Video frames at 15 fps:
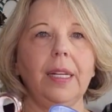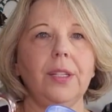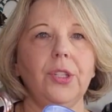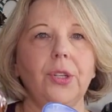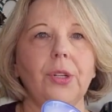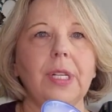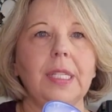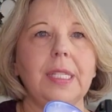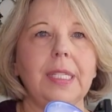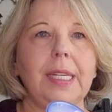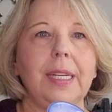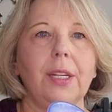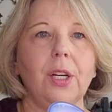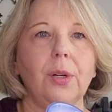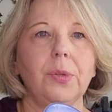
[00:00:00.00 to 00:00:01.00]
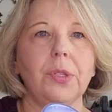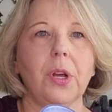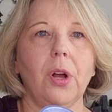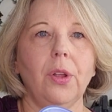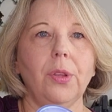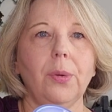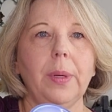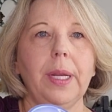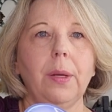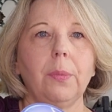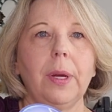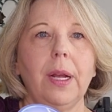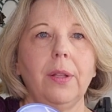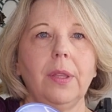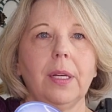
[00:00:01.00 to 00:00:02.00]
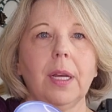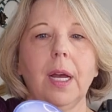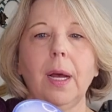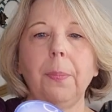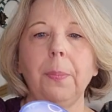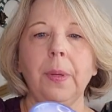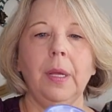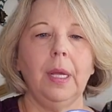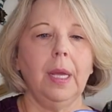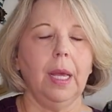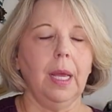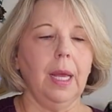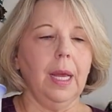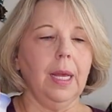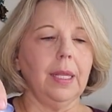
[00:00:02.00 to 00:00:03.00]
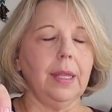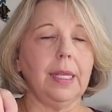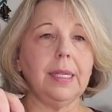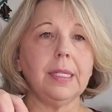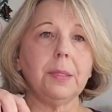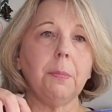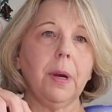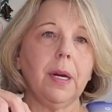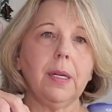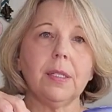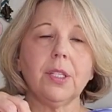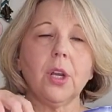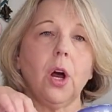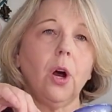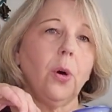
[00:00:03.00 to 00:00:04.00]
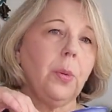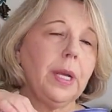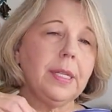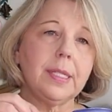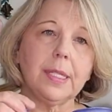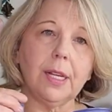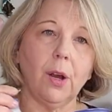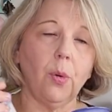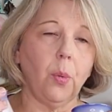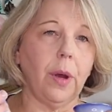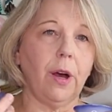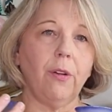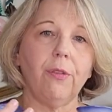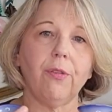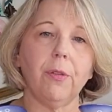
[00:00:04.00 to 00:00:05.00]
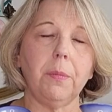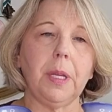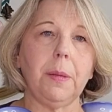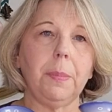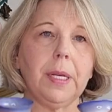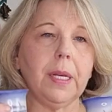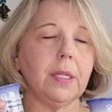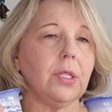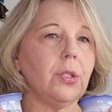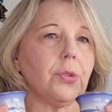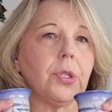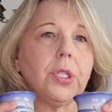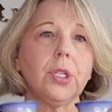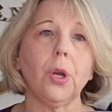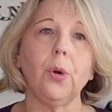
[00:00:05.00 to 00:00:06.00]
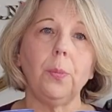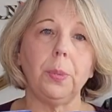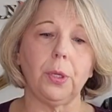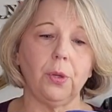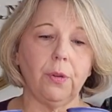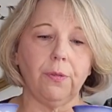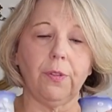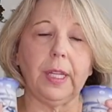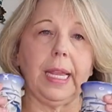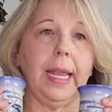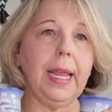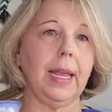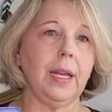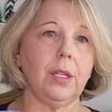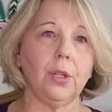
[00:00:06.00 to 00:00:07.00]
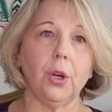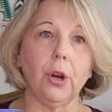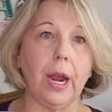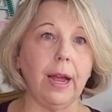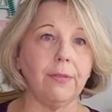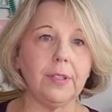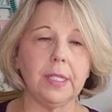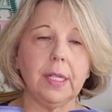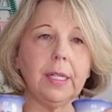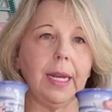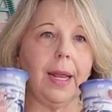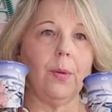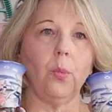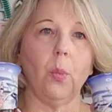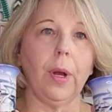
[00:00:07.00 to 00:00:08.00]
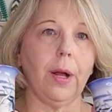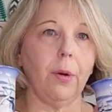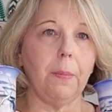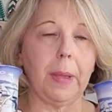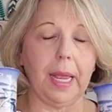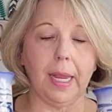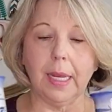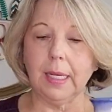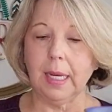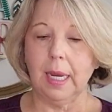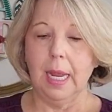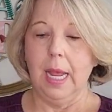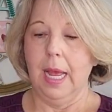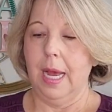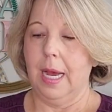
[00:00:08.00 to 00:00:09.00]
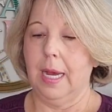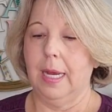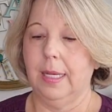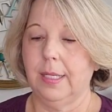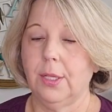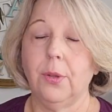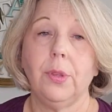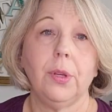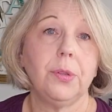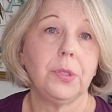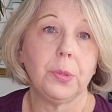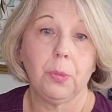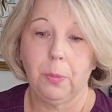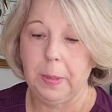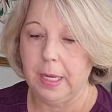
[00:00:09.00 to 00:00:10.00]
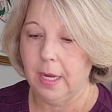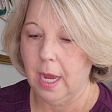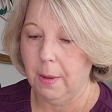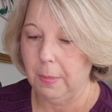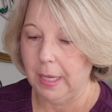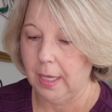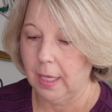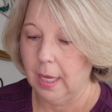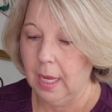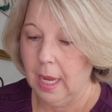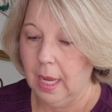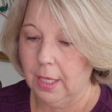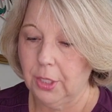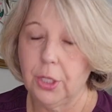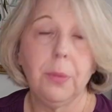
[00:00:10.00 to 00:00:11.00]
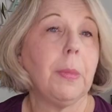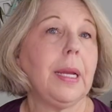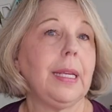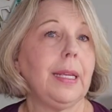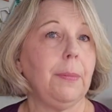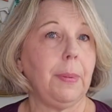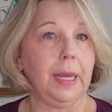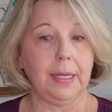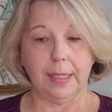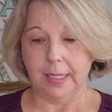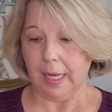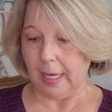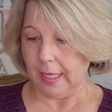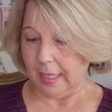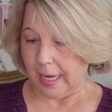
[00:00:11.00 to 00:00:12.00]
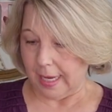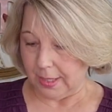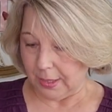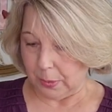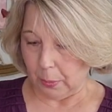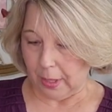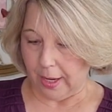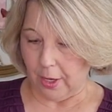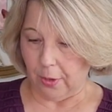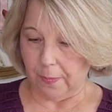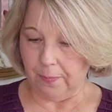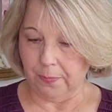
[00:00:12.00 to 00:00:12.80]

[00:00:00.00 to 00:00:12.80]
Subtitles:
As you can see, it goes all the way around the cup. These mugs always sell well for me because they're so beautifully handcrafted and well made. So those will be coming to my eBay site as well.